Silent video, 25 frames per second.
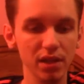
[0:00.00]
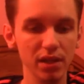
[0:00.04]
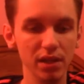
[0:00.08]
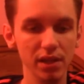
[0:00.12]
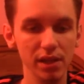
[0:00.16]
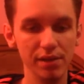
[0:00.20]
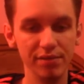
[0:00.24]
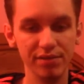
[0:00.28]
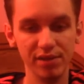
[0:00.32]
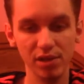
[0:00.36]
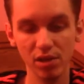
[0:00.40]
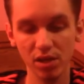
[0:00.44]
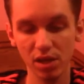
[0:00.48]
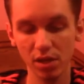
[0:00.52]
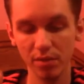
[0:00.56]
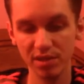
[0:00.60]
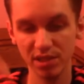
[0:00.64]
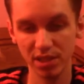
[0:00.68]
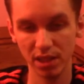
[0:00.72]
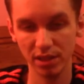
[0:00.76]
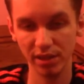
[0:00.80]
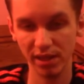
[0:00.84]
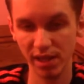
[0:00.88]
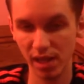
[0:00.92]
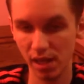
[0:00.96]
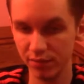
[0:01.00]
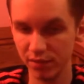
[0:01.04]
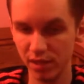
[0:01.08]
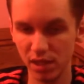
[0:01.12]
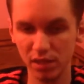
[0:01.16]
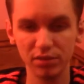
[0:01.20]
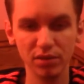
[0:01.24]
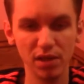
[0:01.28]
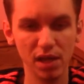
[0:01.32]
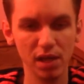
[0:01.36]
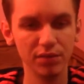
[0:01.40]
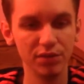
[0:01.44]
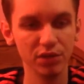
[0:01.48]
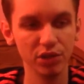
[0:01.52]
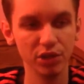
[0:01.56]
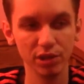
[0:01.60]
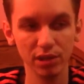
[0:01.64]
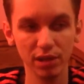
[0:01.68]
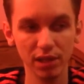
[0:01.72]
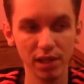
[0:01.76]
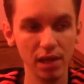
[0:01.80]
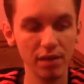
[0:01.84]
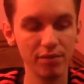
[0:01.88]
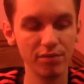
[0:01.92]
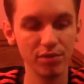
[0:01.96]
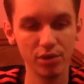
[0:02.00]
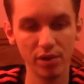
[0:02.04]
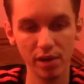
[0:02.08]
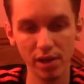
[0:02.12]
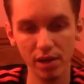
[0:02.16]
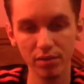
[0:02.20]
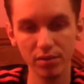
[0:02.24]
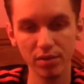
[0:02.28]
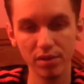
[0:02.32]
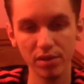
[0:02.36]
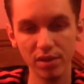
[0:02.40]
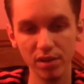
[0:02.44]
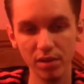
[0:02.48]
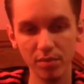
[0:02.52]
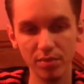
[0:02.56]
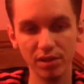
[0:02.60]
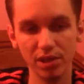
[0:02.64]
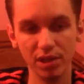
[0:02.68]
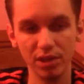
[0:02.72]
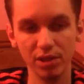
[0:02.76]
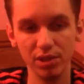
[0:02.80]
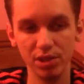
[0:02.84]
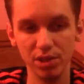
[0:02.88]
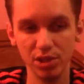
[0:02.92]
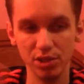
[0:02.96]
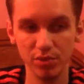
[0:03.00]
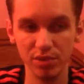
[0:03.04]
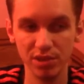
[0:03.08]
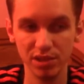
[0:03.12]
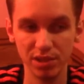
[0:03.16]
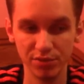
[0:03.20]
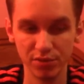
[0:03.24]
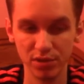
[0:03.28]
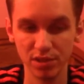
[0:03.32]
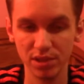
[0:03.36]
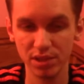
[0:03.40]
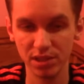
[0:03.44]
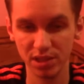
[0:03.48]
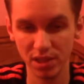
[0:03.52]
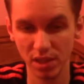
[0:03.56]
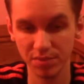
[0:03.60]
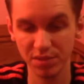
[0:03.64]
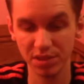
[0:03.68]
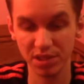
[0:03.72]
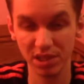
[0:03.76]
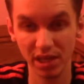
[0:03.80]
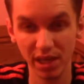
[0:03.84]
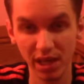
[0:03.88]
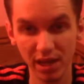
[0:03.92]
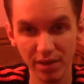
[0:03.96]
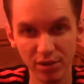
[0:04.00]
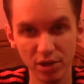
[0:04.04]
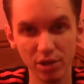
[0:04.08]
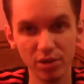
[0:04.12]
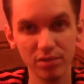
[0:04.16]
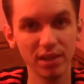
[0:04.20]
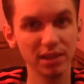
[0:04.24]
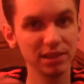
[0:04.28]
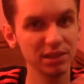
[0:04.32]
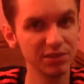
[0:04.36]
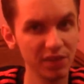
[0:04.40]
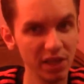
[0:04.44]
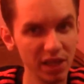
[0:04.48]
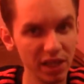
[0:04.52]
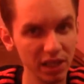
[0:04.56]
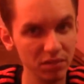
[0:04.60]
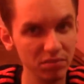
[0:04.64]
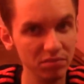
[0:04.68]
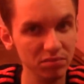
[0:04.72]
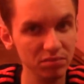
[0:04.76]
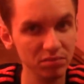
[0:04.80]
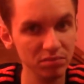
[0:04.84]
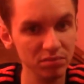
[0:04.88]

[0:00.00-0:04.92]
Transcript: If the outcome is that they have a good life, they're healthy, but then you do different steps to get there, that's fine.